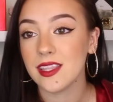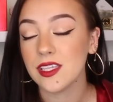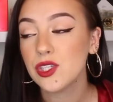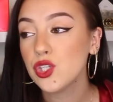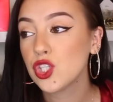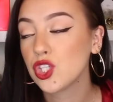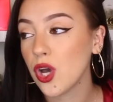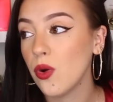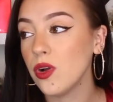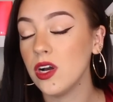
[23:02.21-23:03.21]
This is
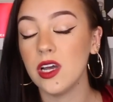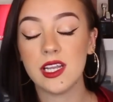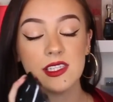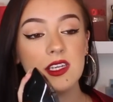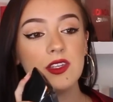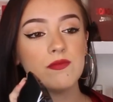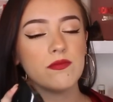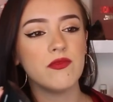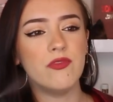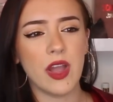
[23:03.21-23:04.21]
so good. It's a
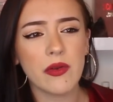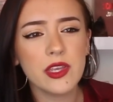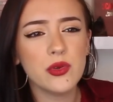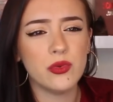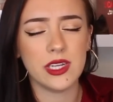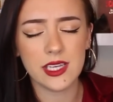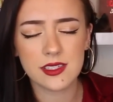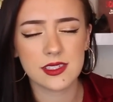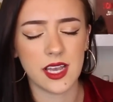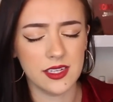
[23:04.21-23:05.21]
very unique
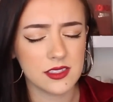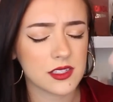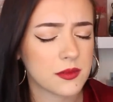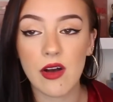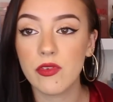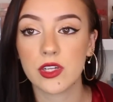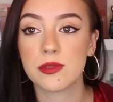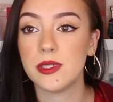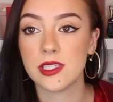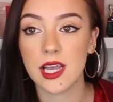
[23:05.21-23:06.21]
scent. Have not
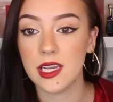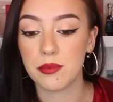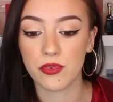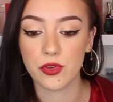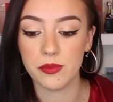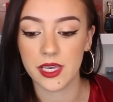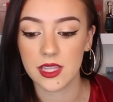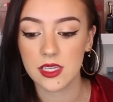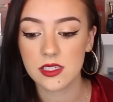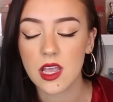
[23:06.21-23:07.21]
smelled any perfume
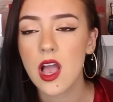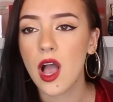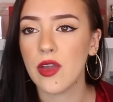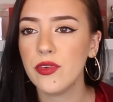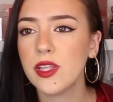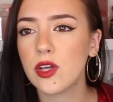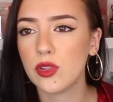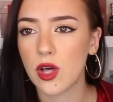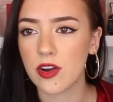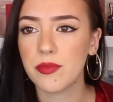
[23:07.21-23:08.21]
like this. I feel like a
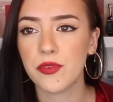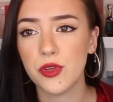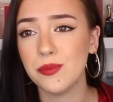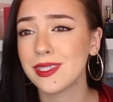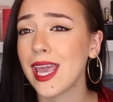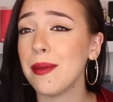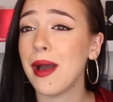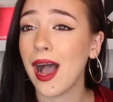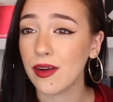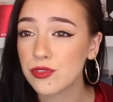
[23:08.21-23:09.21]
lot of perfumes came
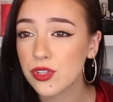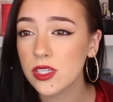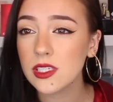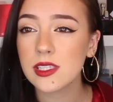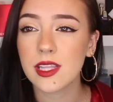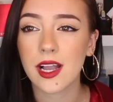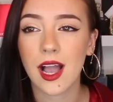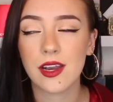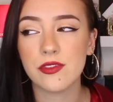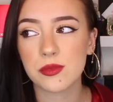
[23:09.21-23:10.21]
after this that
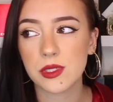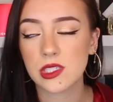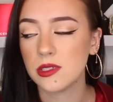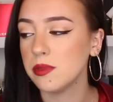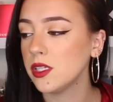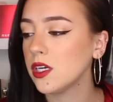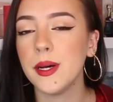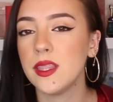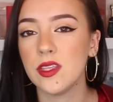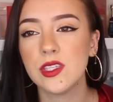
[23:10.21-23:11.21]
kind of smelled similar,
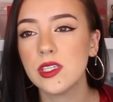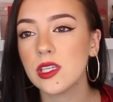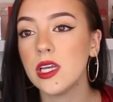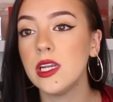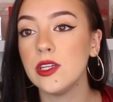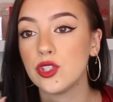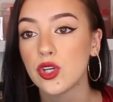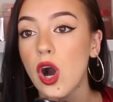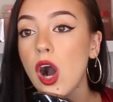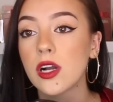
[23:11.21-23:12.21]
but this is an
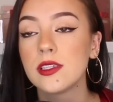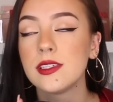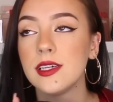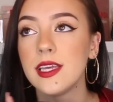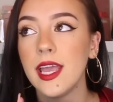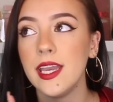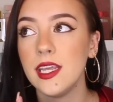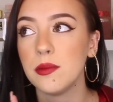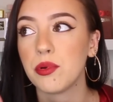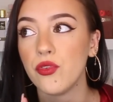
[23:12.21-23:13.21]

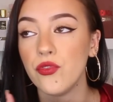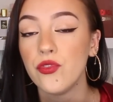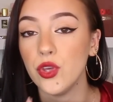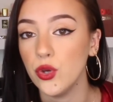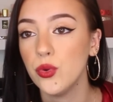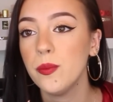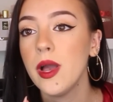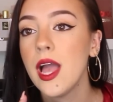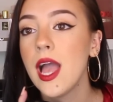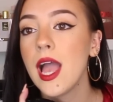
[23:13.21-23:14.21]
intoxicating perfume
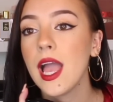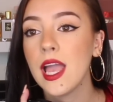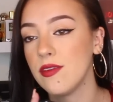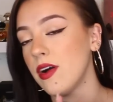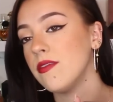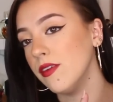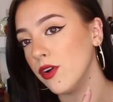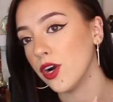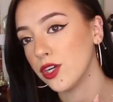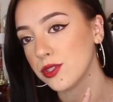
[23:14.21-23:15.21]
if I've
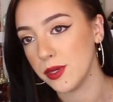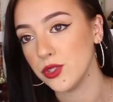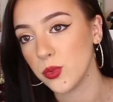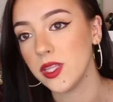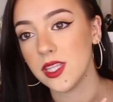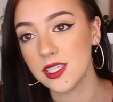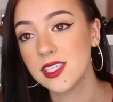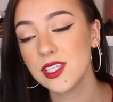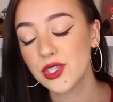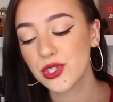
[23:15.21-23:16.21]
ever smelled one.
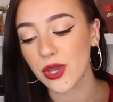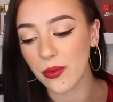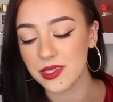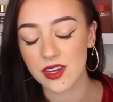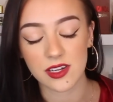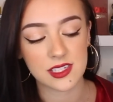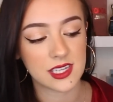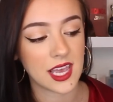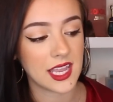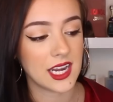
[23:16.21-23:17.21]
This is so
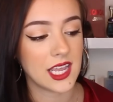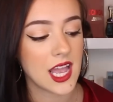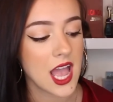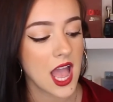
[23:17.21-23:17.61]
intoxicating.